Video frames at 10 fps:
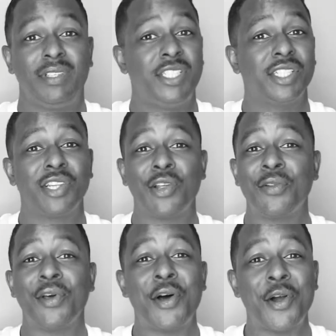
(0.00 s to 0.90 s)
just
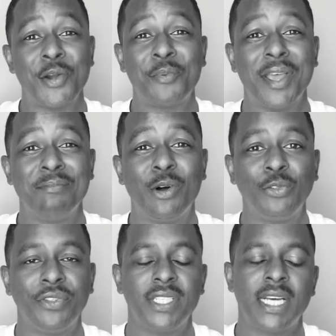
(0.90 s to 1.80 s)
learn the hard way
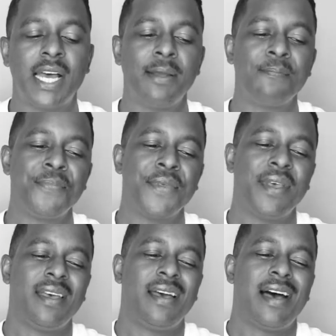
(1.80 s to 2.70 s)
most of the time.
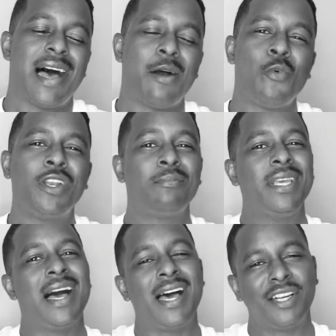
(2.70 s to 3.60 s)
I wouldn't
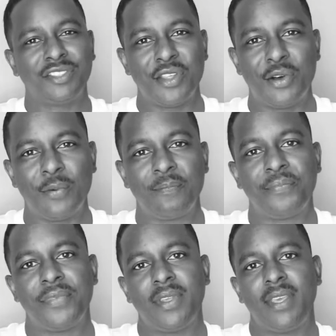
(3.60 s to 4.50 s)
be honest, though,
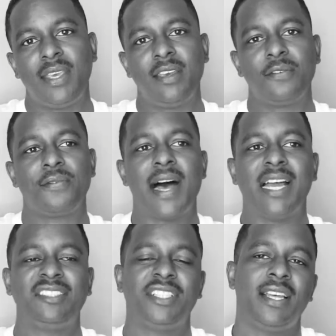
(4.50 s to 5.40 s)
if
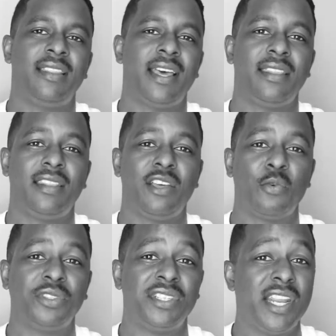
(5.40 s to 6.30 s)
I said that there
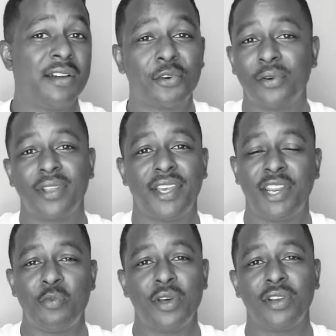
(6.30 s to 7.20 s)
was never
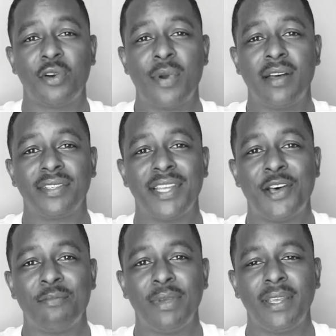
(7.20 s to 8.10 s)
anyone around to
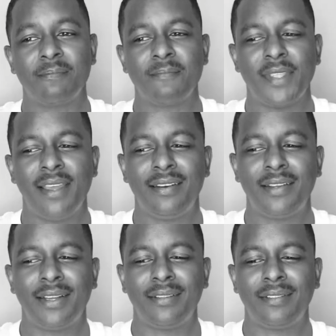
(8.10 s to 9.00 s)
help me. And
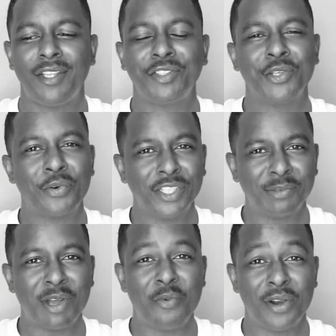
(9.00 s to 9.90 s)
this story is
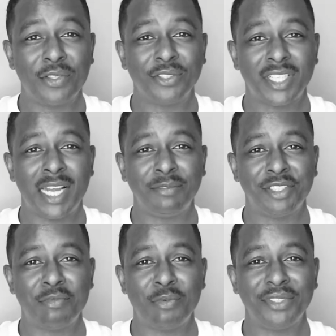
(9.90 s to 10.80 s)
about one of those times
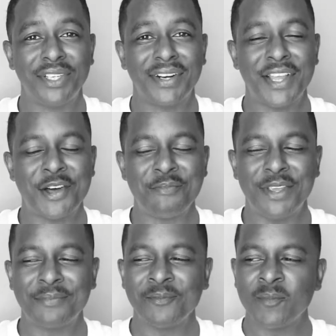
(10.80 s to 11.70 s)
someone was there to help me.